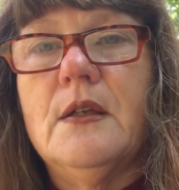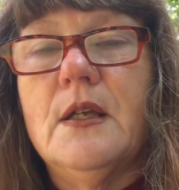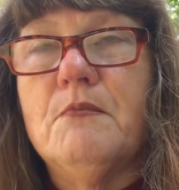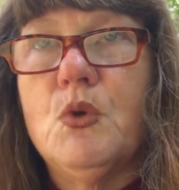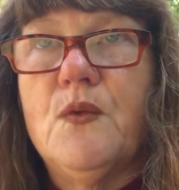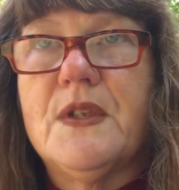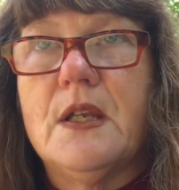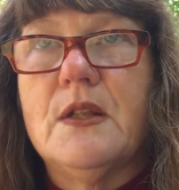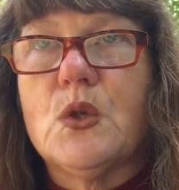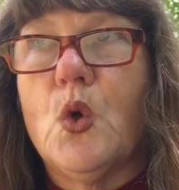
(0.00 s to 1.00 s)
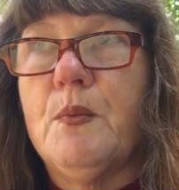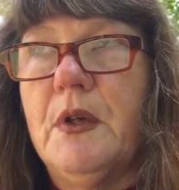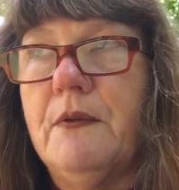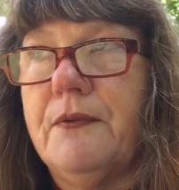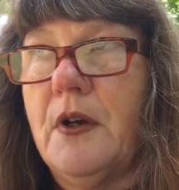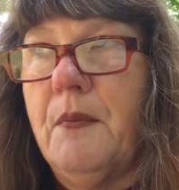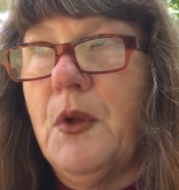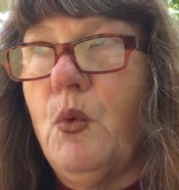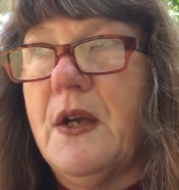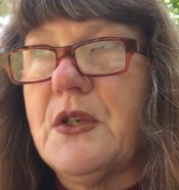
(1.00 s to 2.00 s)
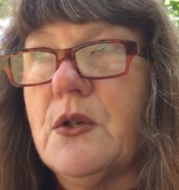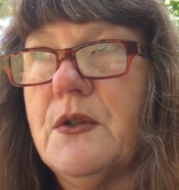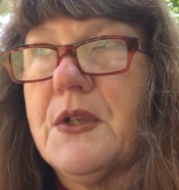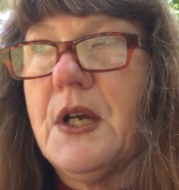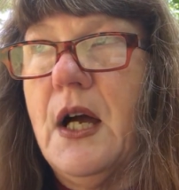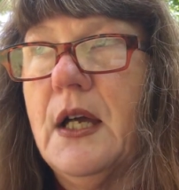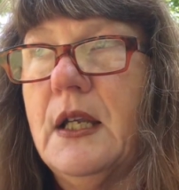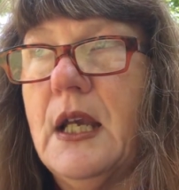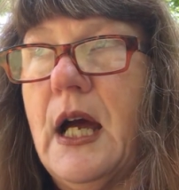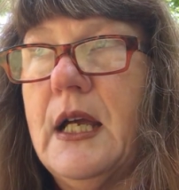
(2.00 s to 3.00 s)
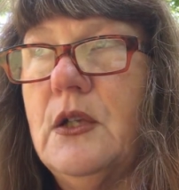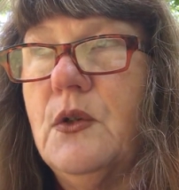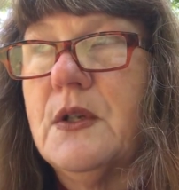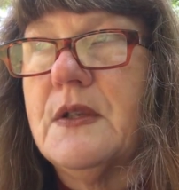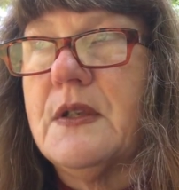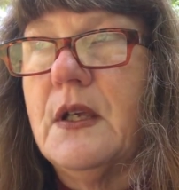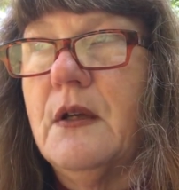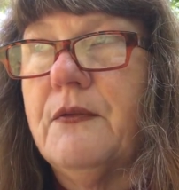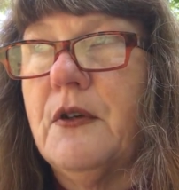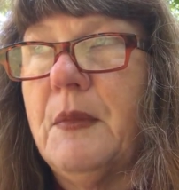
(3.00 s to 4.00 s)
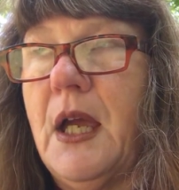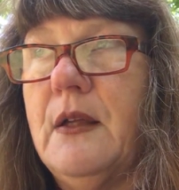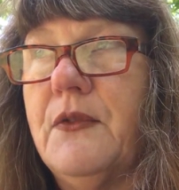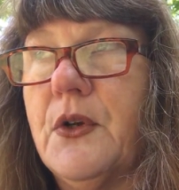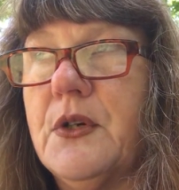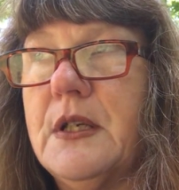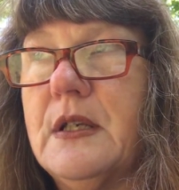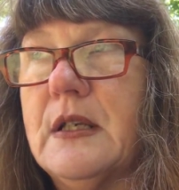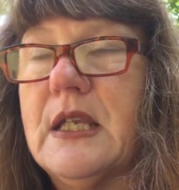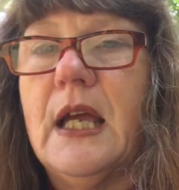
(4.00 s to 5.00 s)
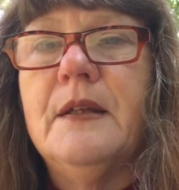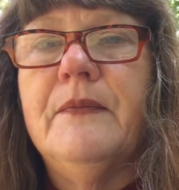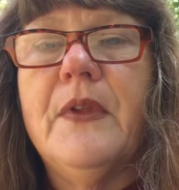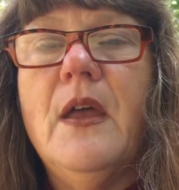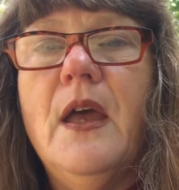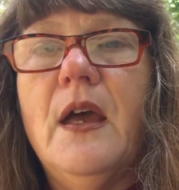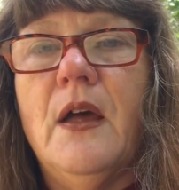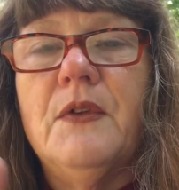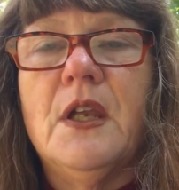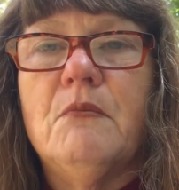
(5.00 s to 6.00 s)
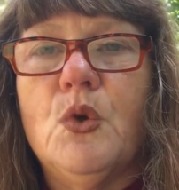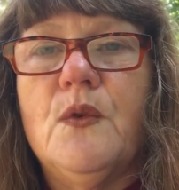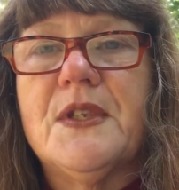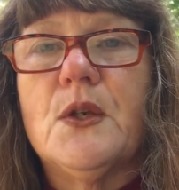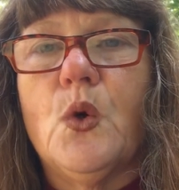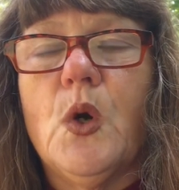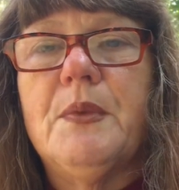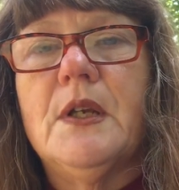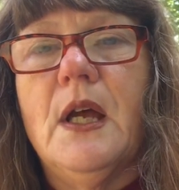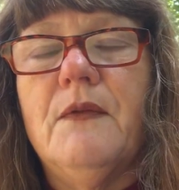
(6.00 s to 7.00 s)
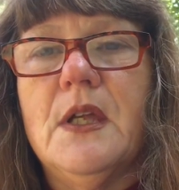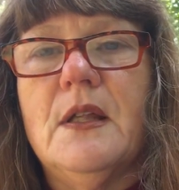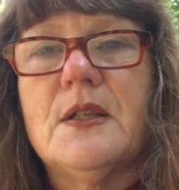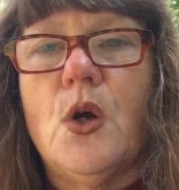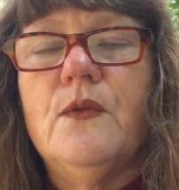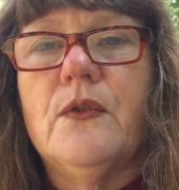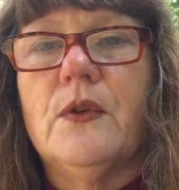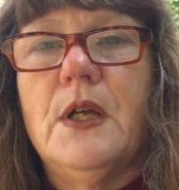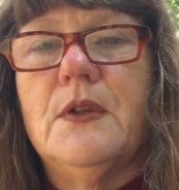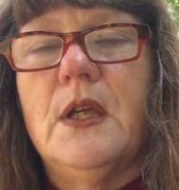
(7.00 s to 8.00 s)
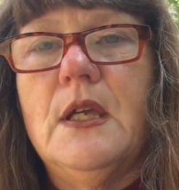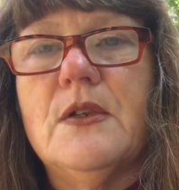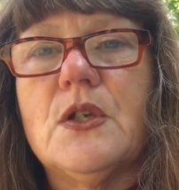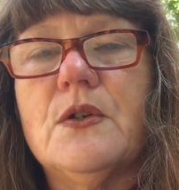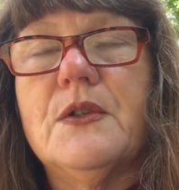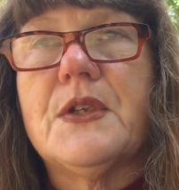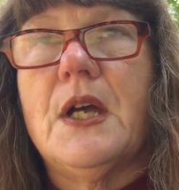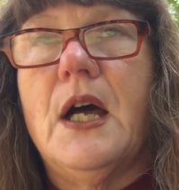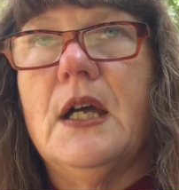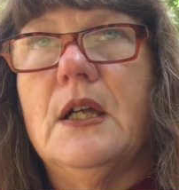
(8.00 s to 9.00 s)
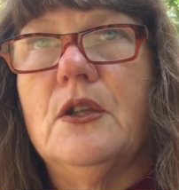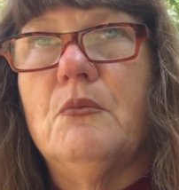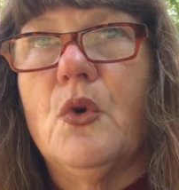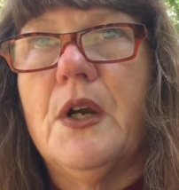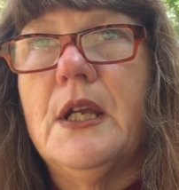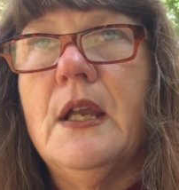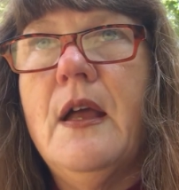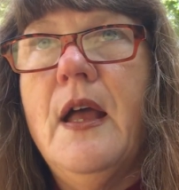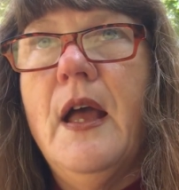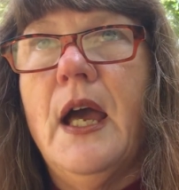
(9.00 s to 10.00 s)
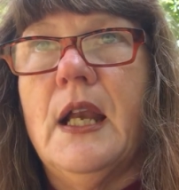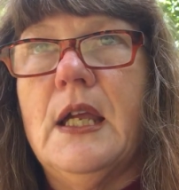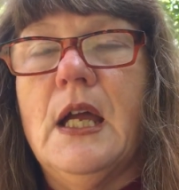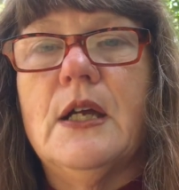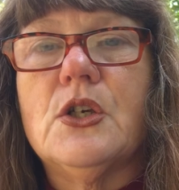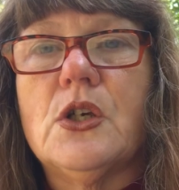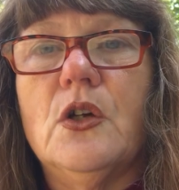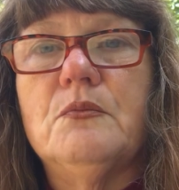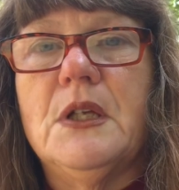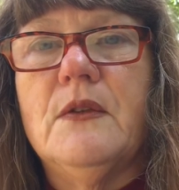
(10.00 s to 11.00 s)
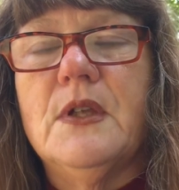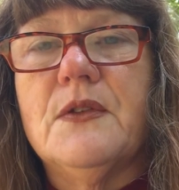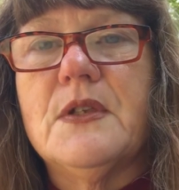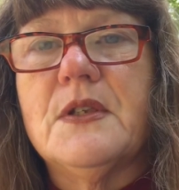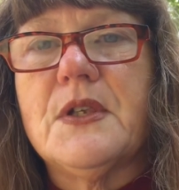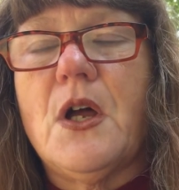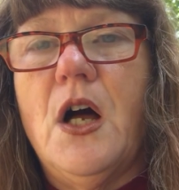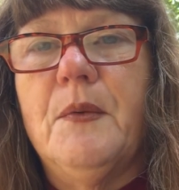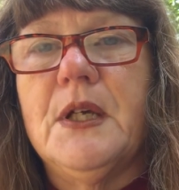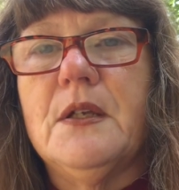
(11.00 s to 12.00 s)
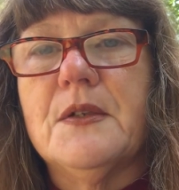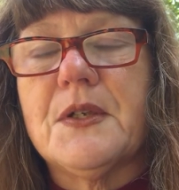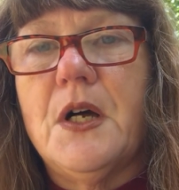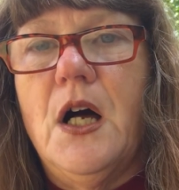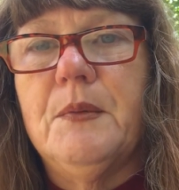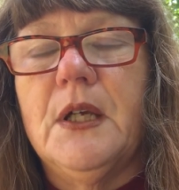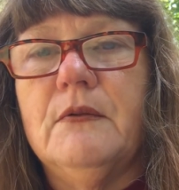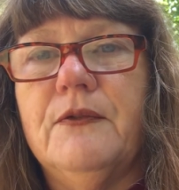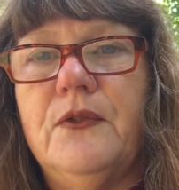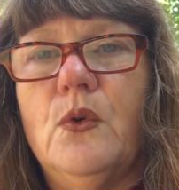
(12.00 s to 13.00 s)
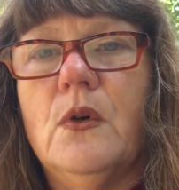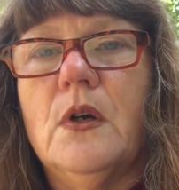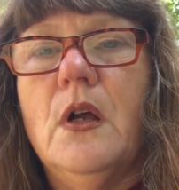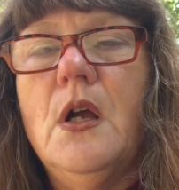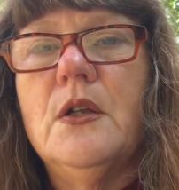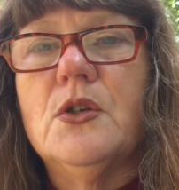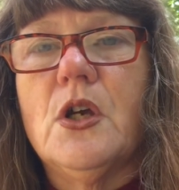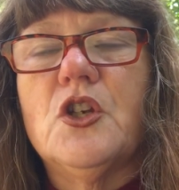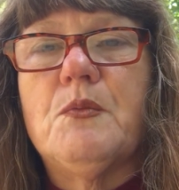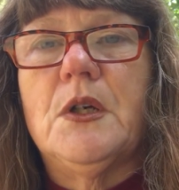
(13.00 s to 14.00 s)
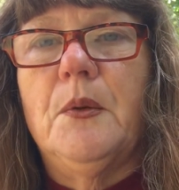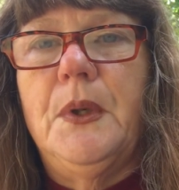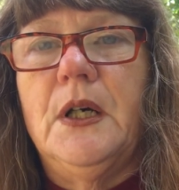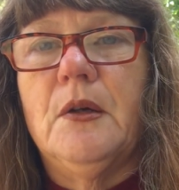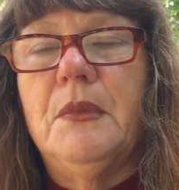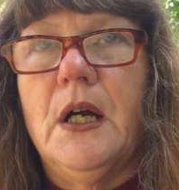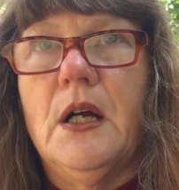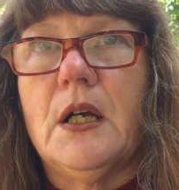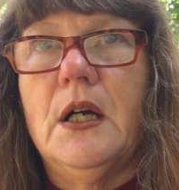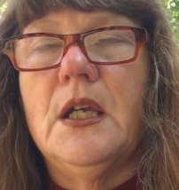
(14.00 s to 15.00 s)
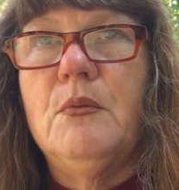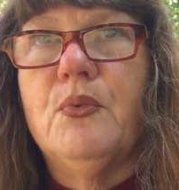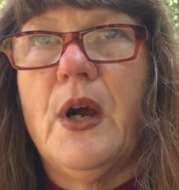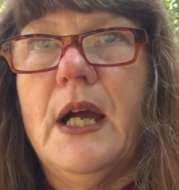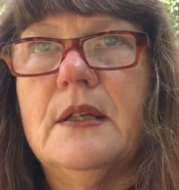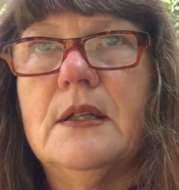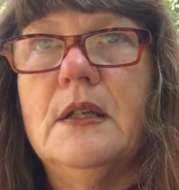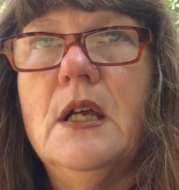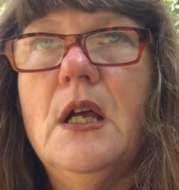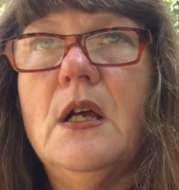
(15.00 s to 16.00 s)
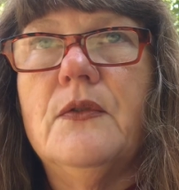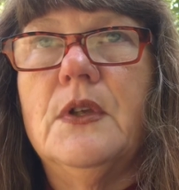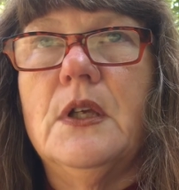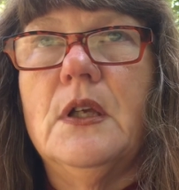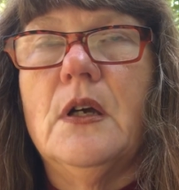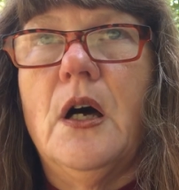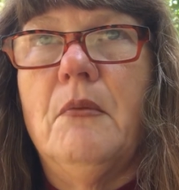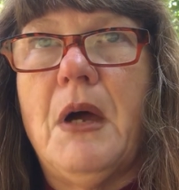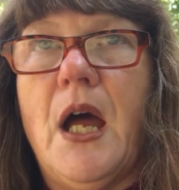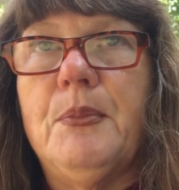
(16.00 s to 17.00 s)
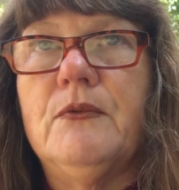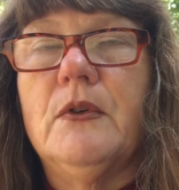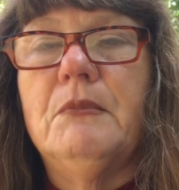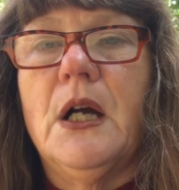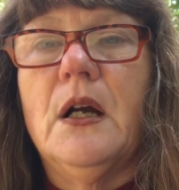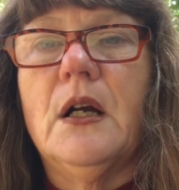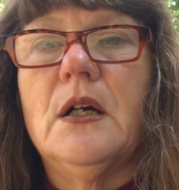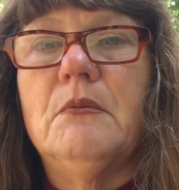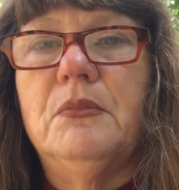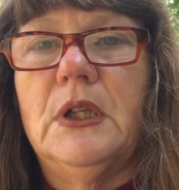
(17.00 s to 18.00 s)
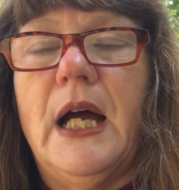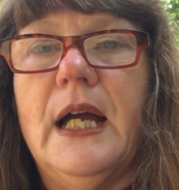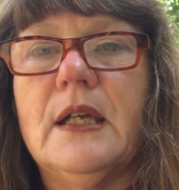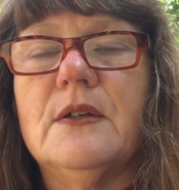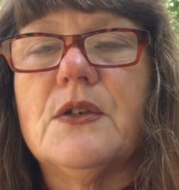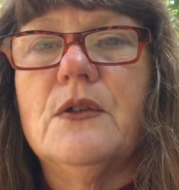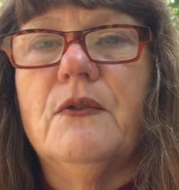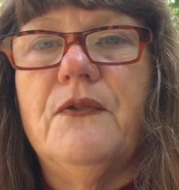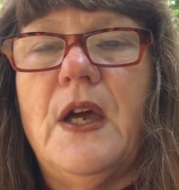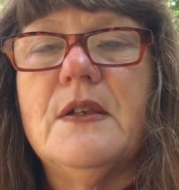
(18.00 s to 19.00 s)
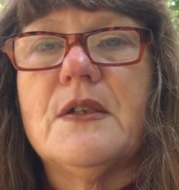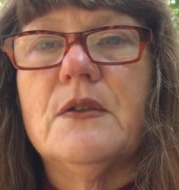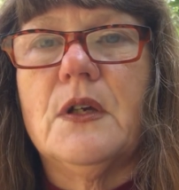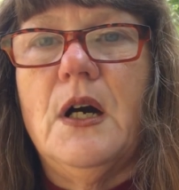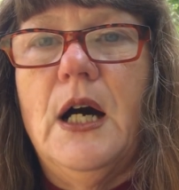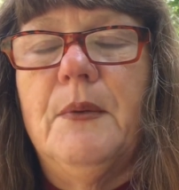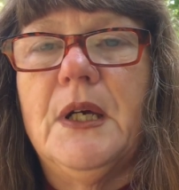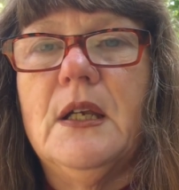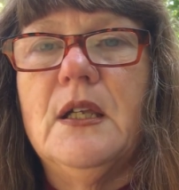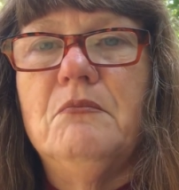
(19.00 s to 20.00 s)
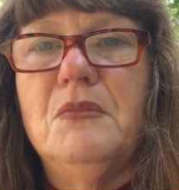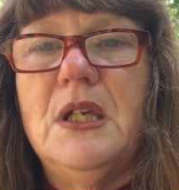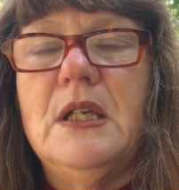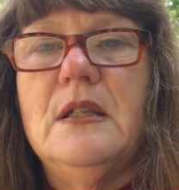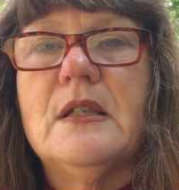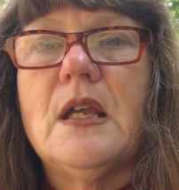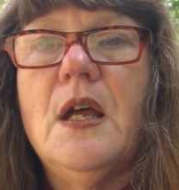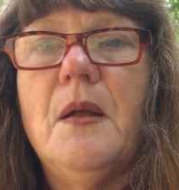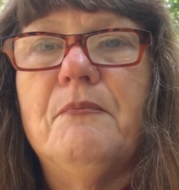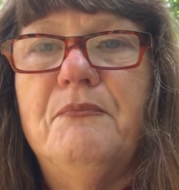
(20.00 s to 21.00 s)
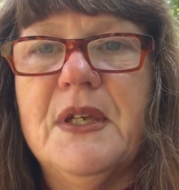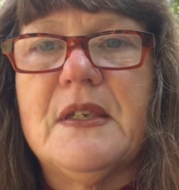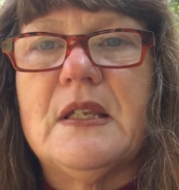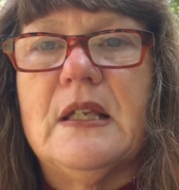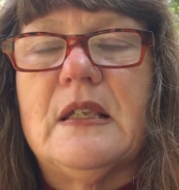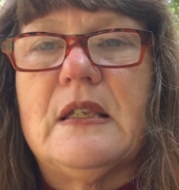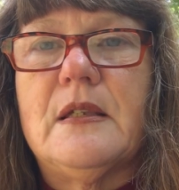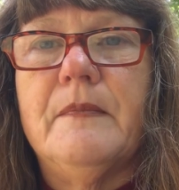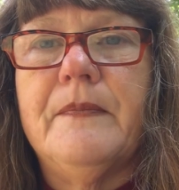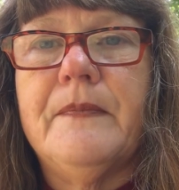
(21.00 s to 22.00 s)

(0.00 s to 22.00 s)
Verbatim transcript: it moves in its orbit from the western sky at night, you can see it from 8.30 to 10, and then it moves in orbit, and then it's over in the eastern sky in the morning, and he has shown me that this comet is coming for judgment upon America. He branded the uh, map of America black into the face of the comet. He means business.